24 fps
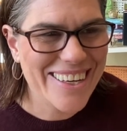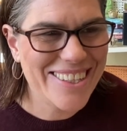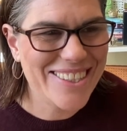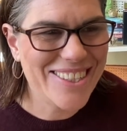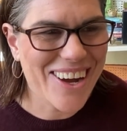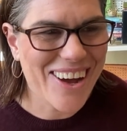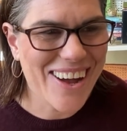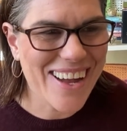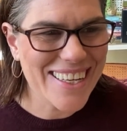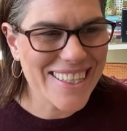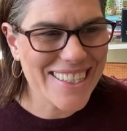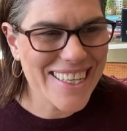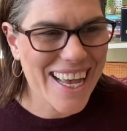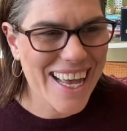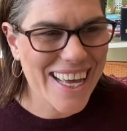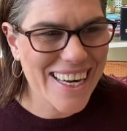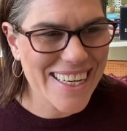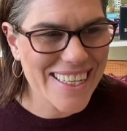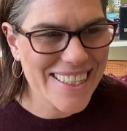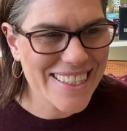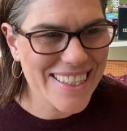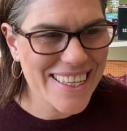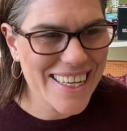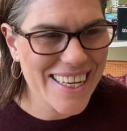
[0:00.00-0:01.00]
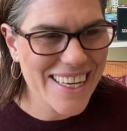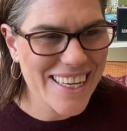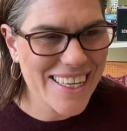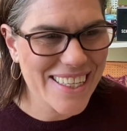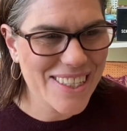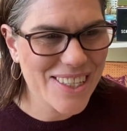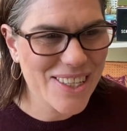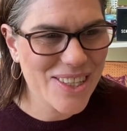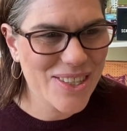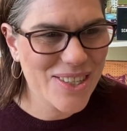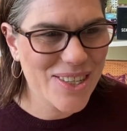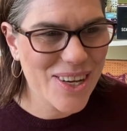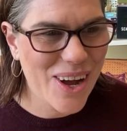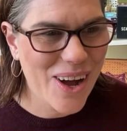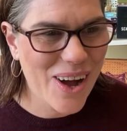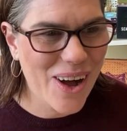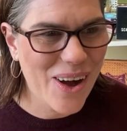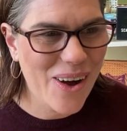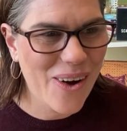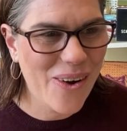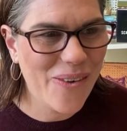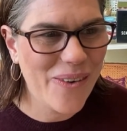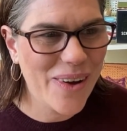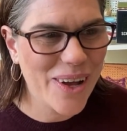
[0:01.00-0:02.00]
Dawn Tennyson,
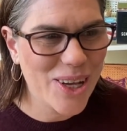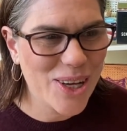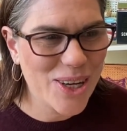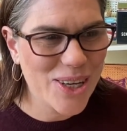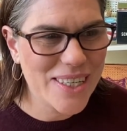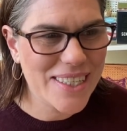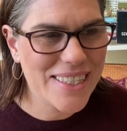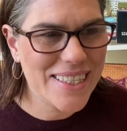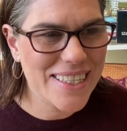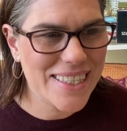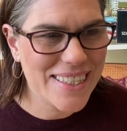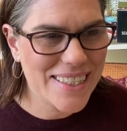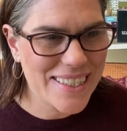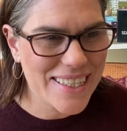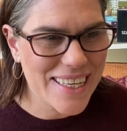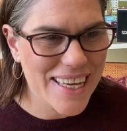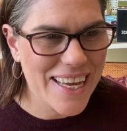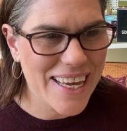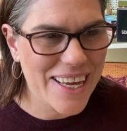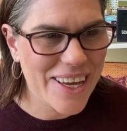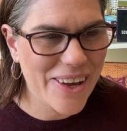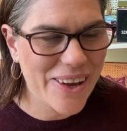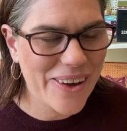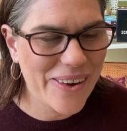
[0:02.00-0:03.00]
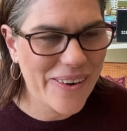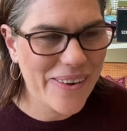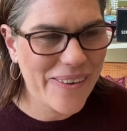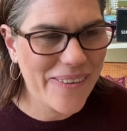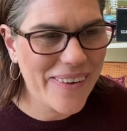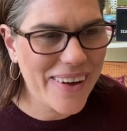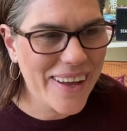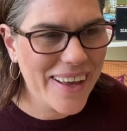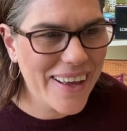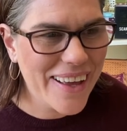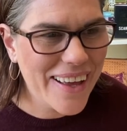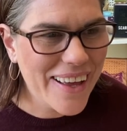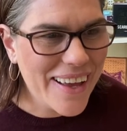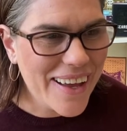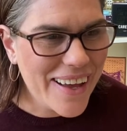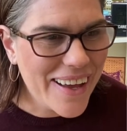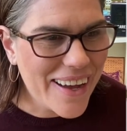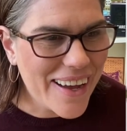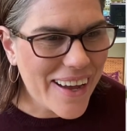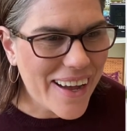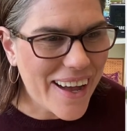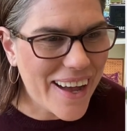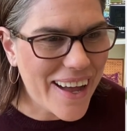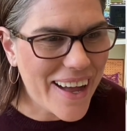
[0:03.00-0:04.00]
so good to see you.
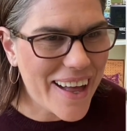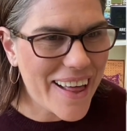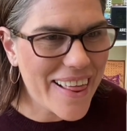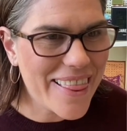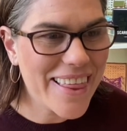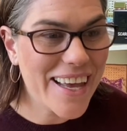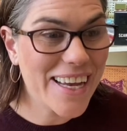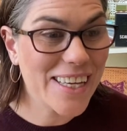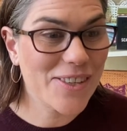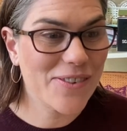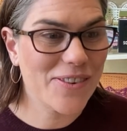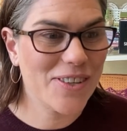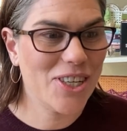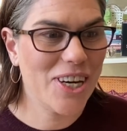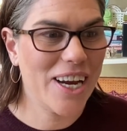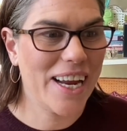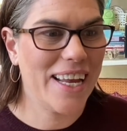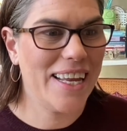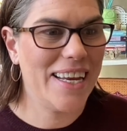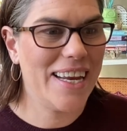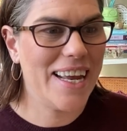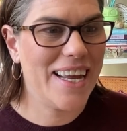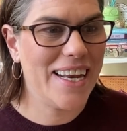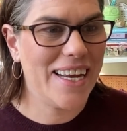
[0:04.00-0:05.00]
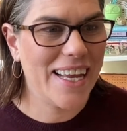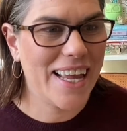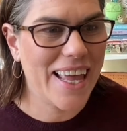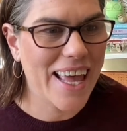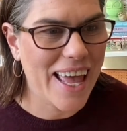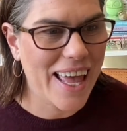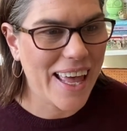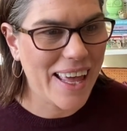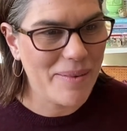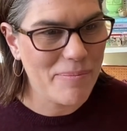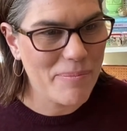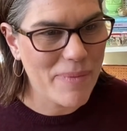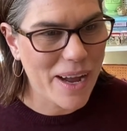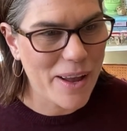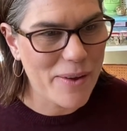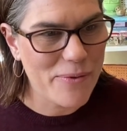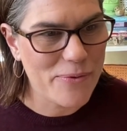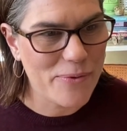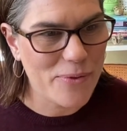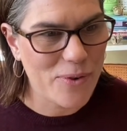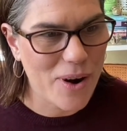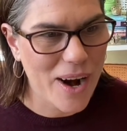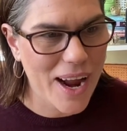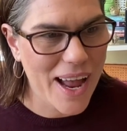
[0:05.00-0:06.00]
Thanks for checking in again, my
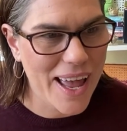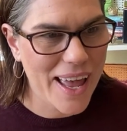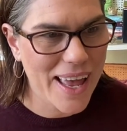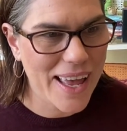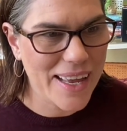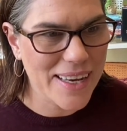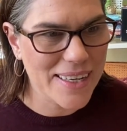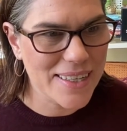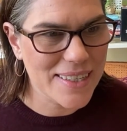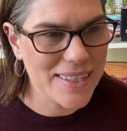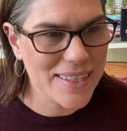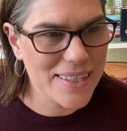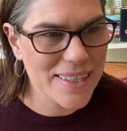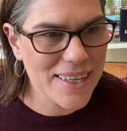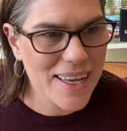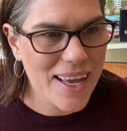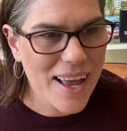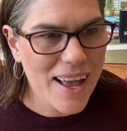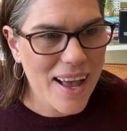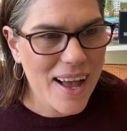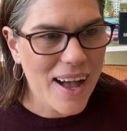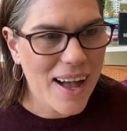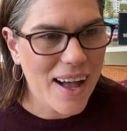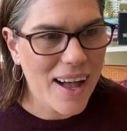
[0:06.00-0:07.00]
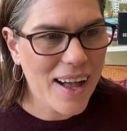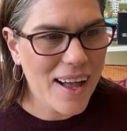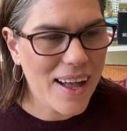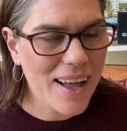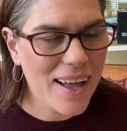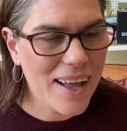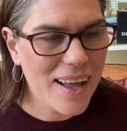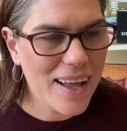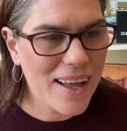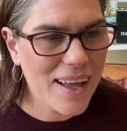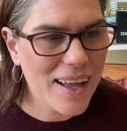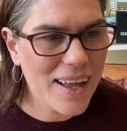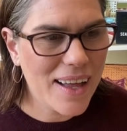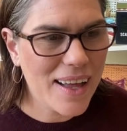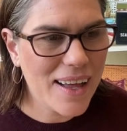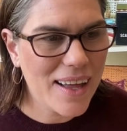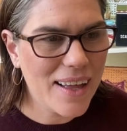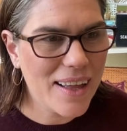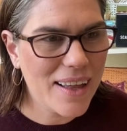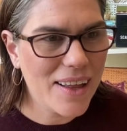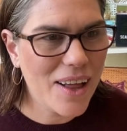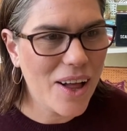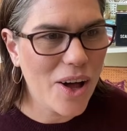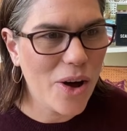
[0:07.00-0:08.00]
friend.
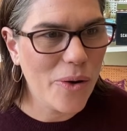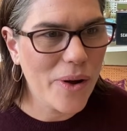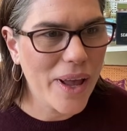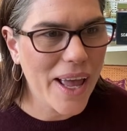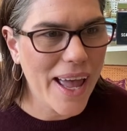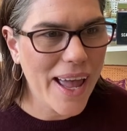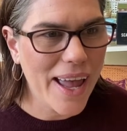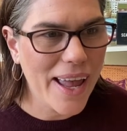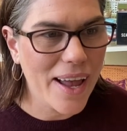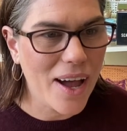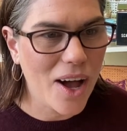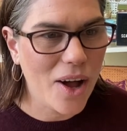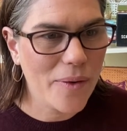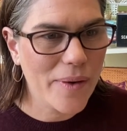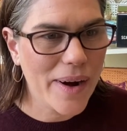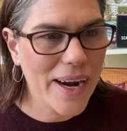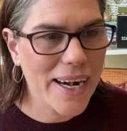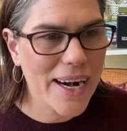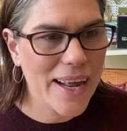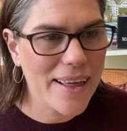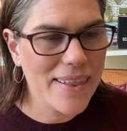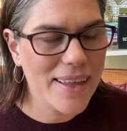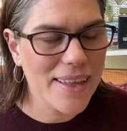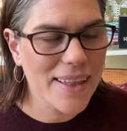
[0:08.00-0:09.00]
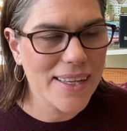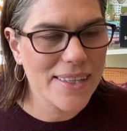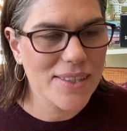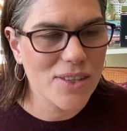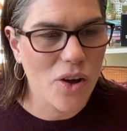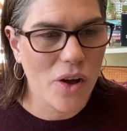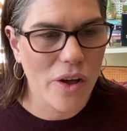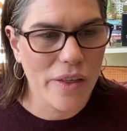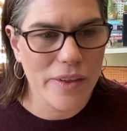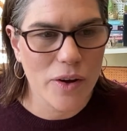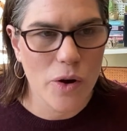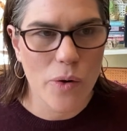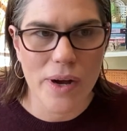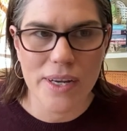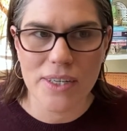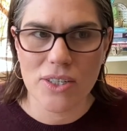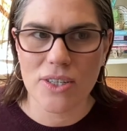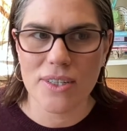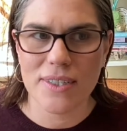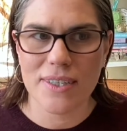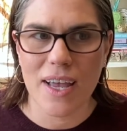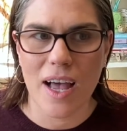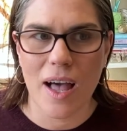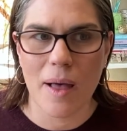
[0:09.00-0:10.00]
Okay, all right. I think that's all the
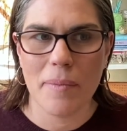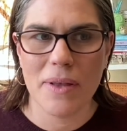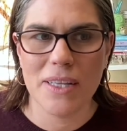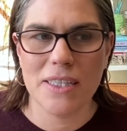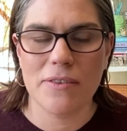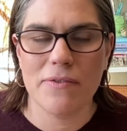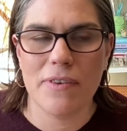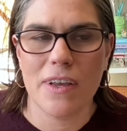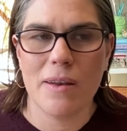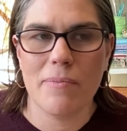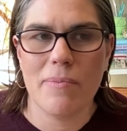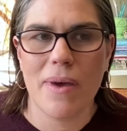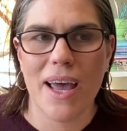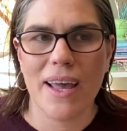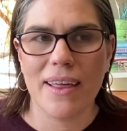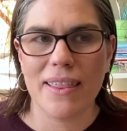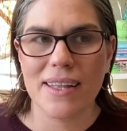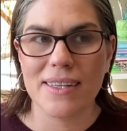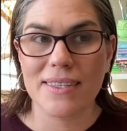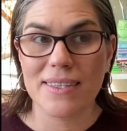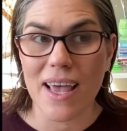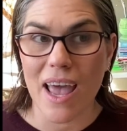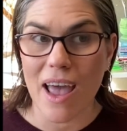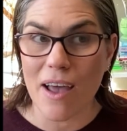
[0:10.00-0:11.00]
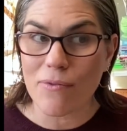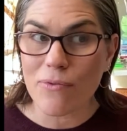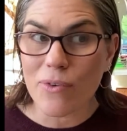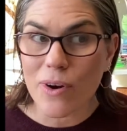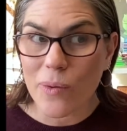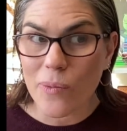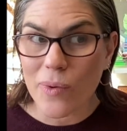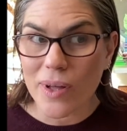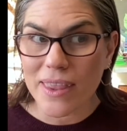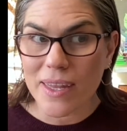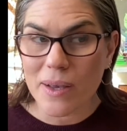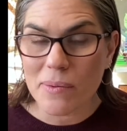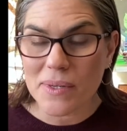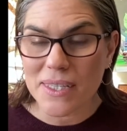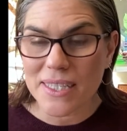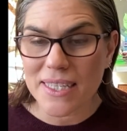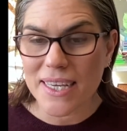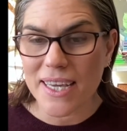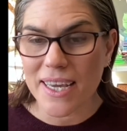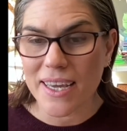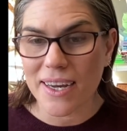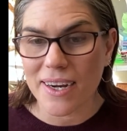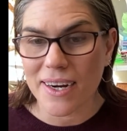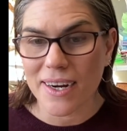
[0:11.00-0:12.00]
questions, comments, feedback. That's everyone that was
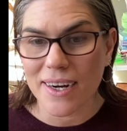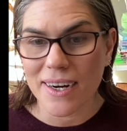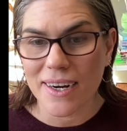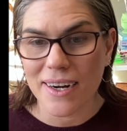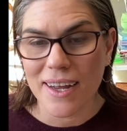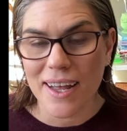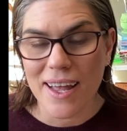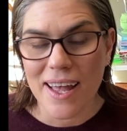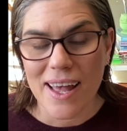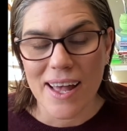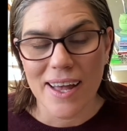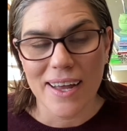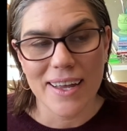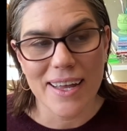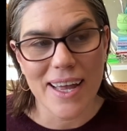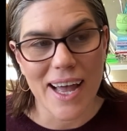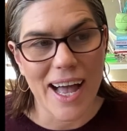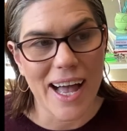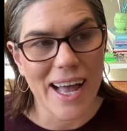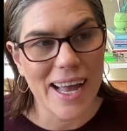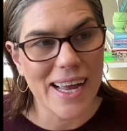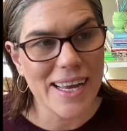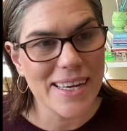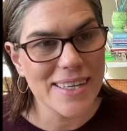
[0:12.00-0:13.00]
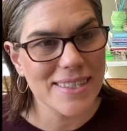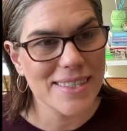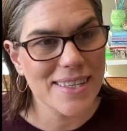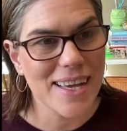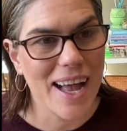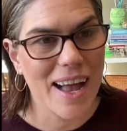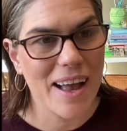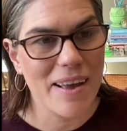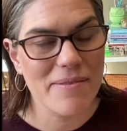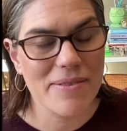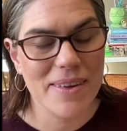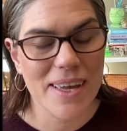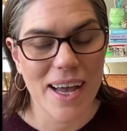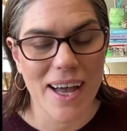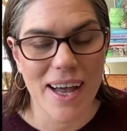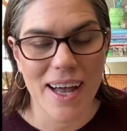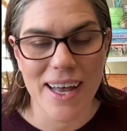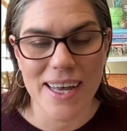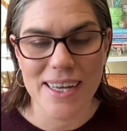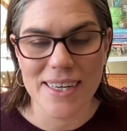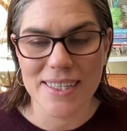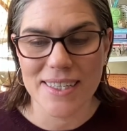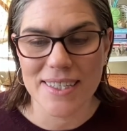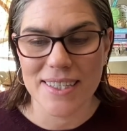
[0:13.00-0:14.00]
here. Guys, I've
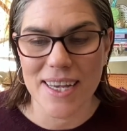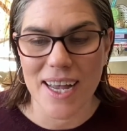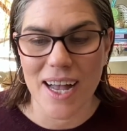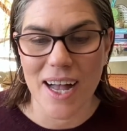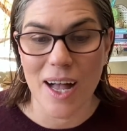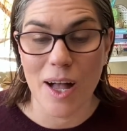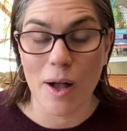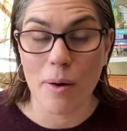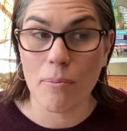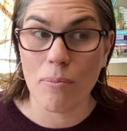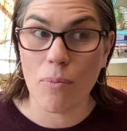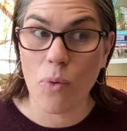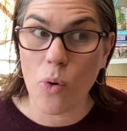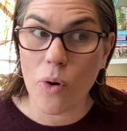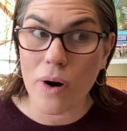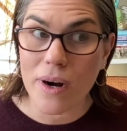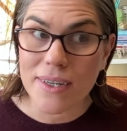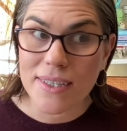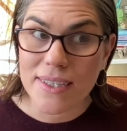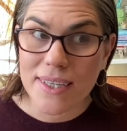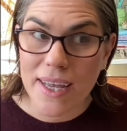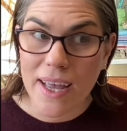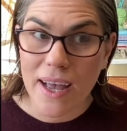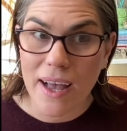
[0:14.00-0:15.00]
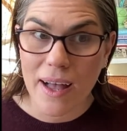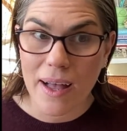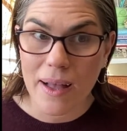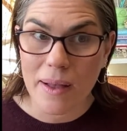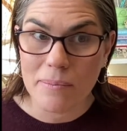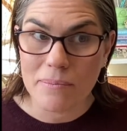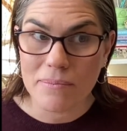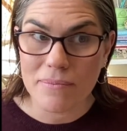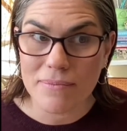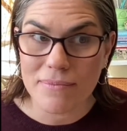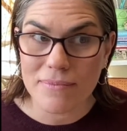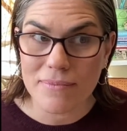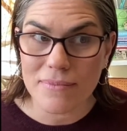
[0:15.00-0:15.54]
got more to come.